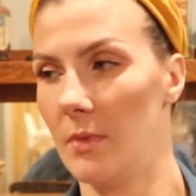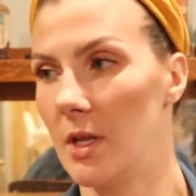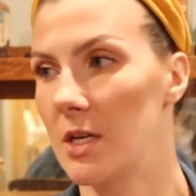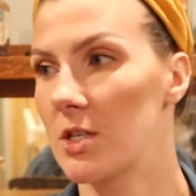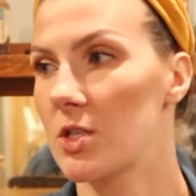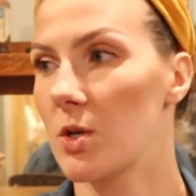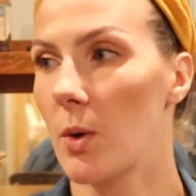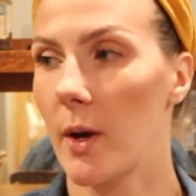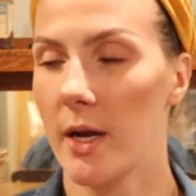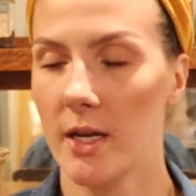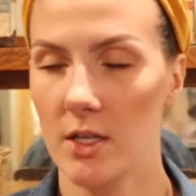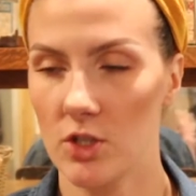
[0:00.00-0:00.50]

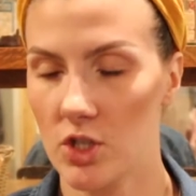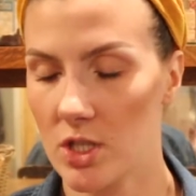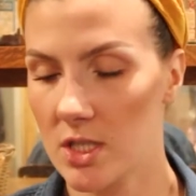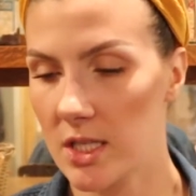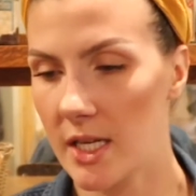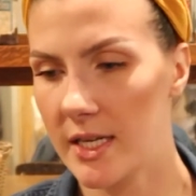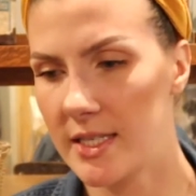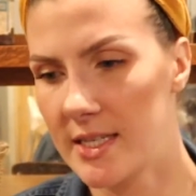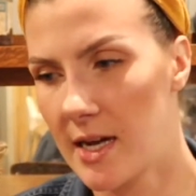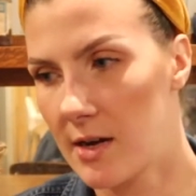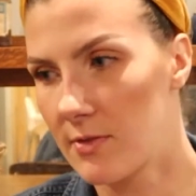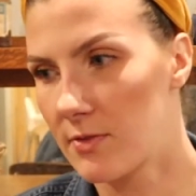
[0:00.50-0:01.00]
so I just
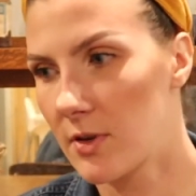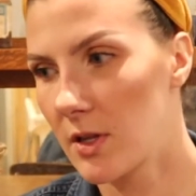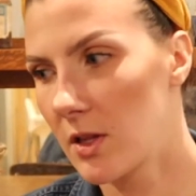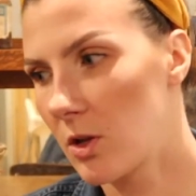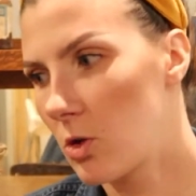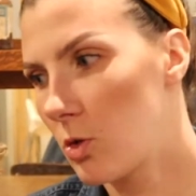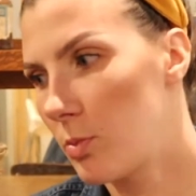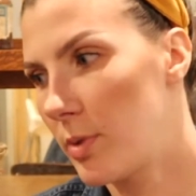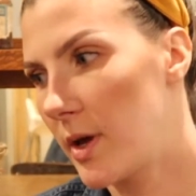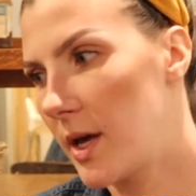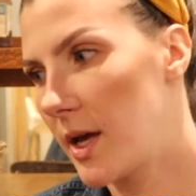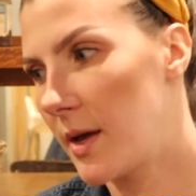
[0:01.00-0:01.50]
laid down for a
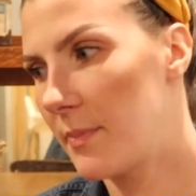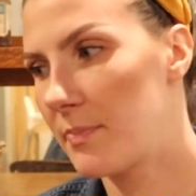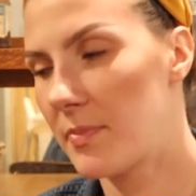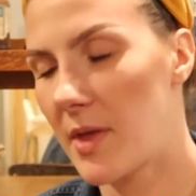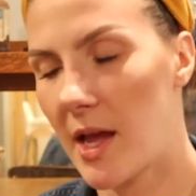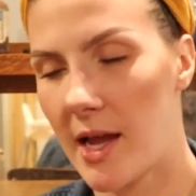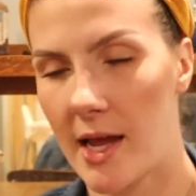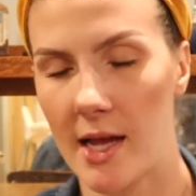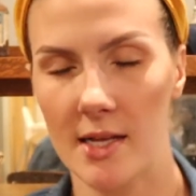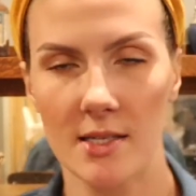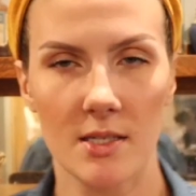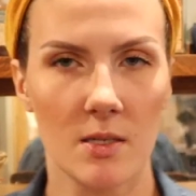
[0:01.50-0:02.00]
little bit. I
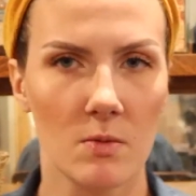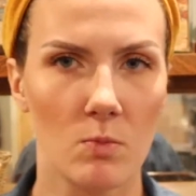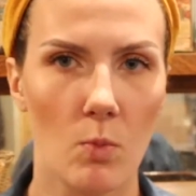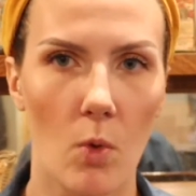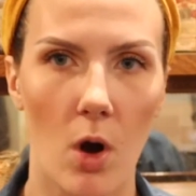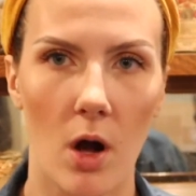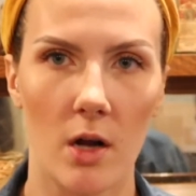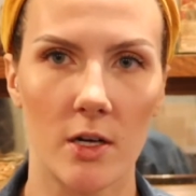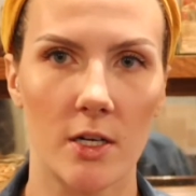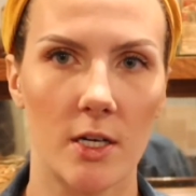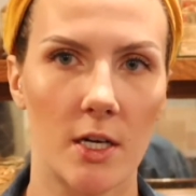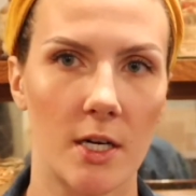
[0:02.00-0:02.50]
had some
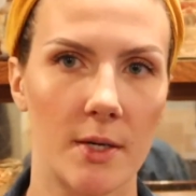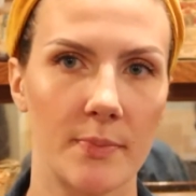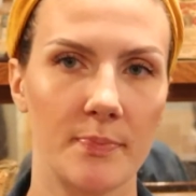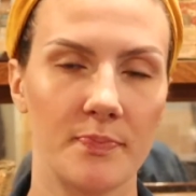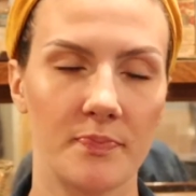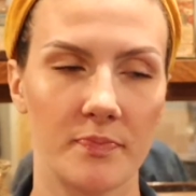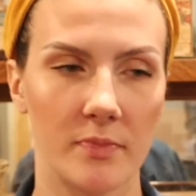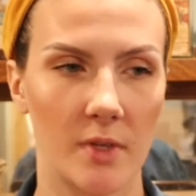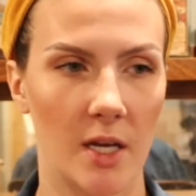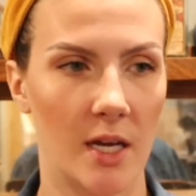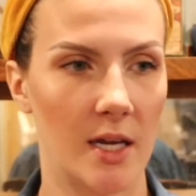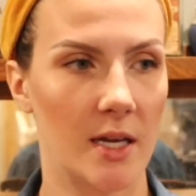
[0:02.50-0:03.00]
water
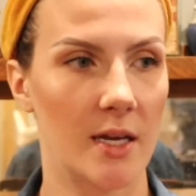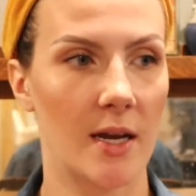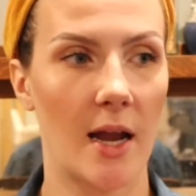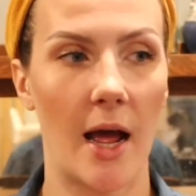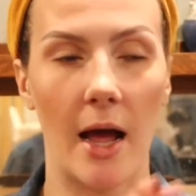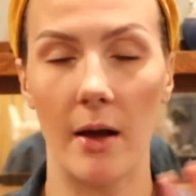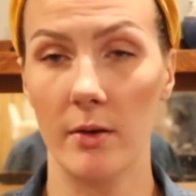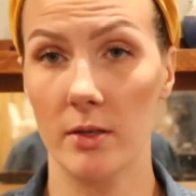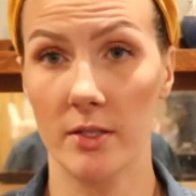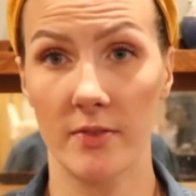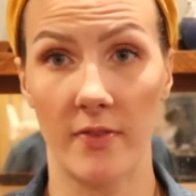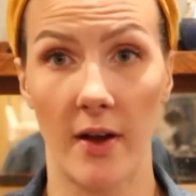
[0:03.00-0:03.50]
and
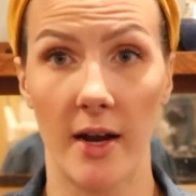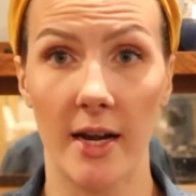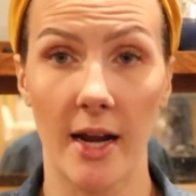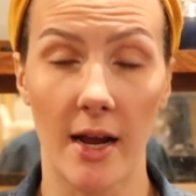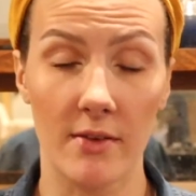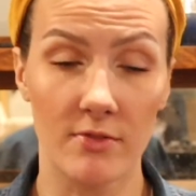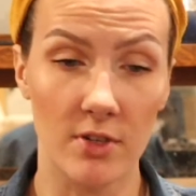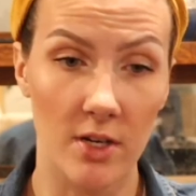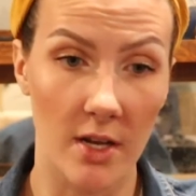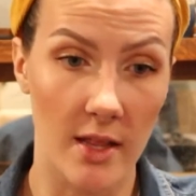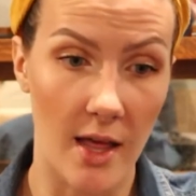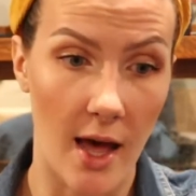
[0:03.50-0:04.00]
I was fine
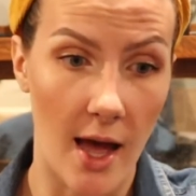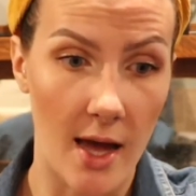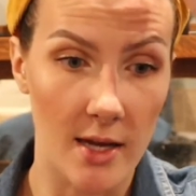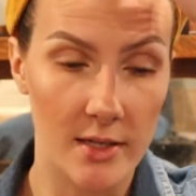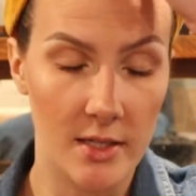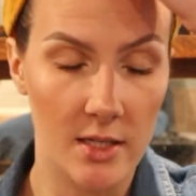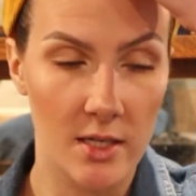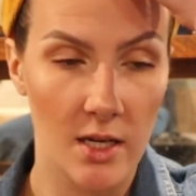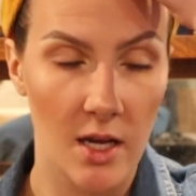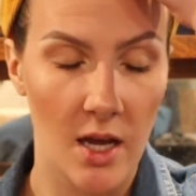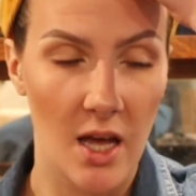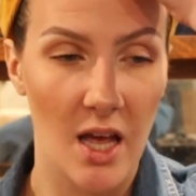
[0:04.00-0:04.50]
after
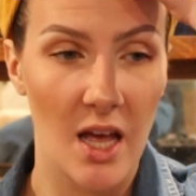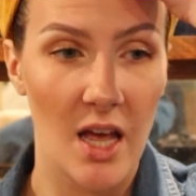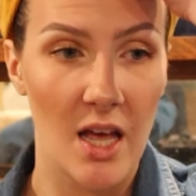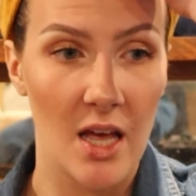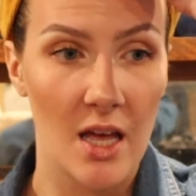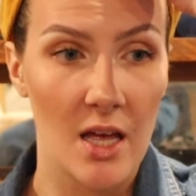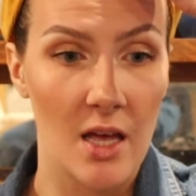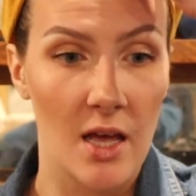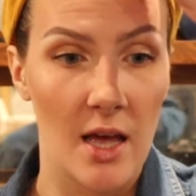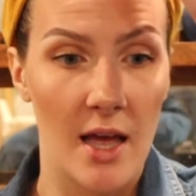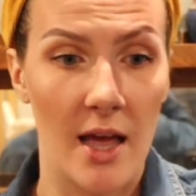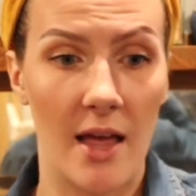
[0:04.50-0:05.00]
that.
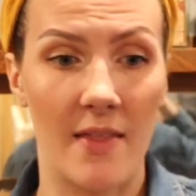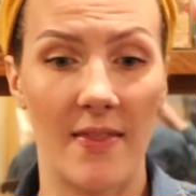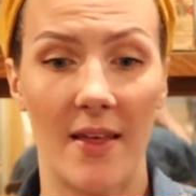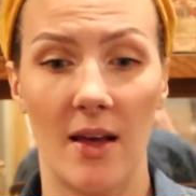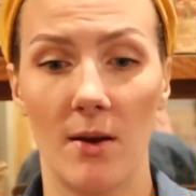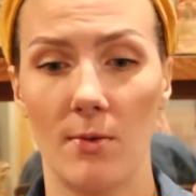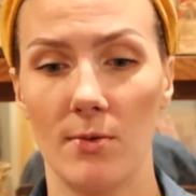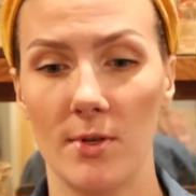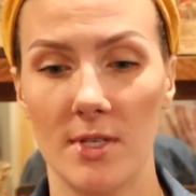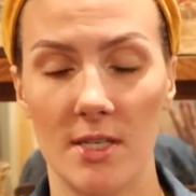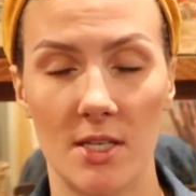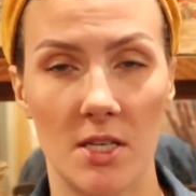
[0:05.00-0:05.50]
And
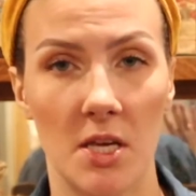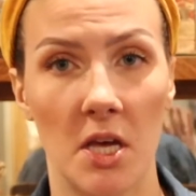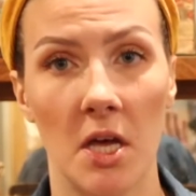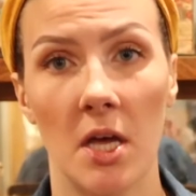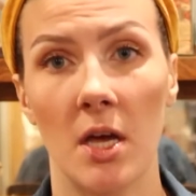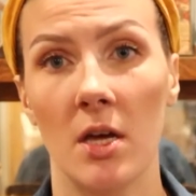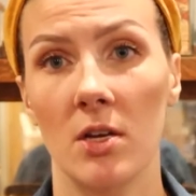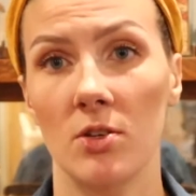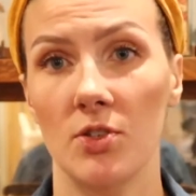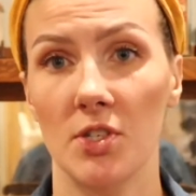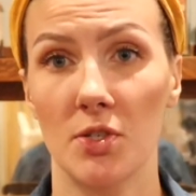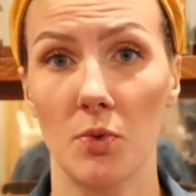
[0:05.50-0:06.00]
that was
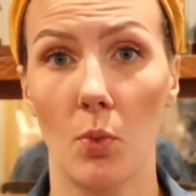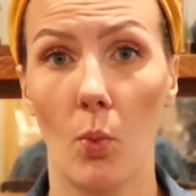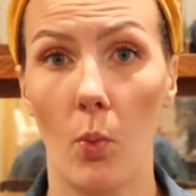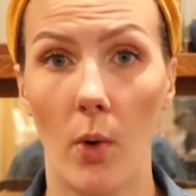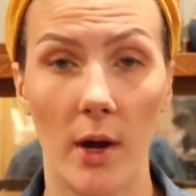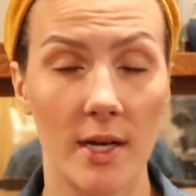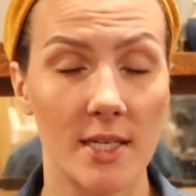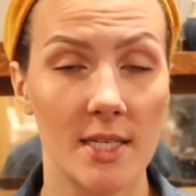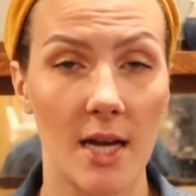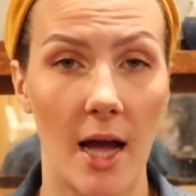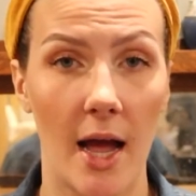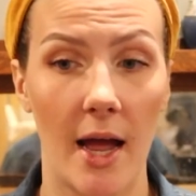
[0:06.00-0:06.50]
just
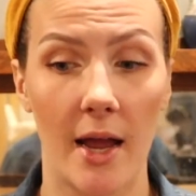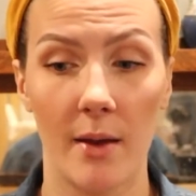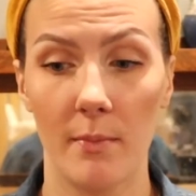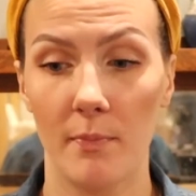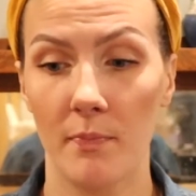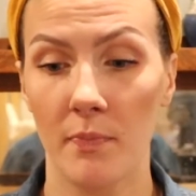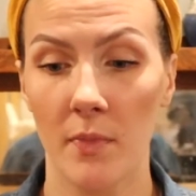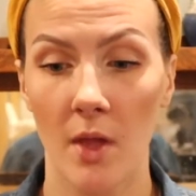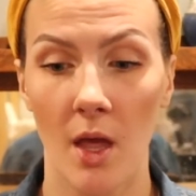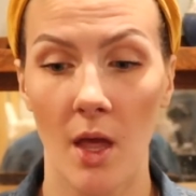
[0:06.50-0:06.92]
one time.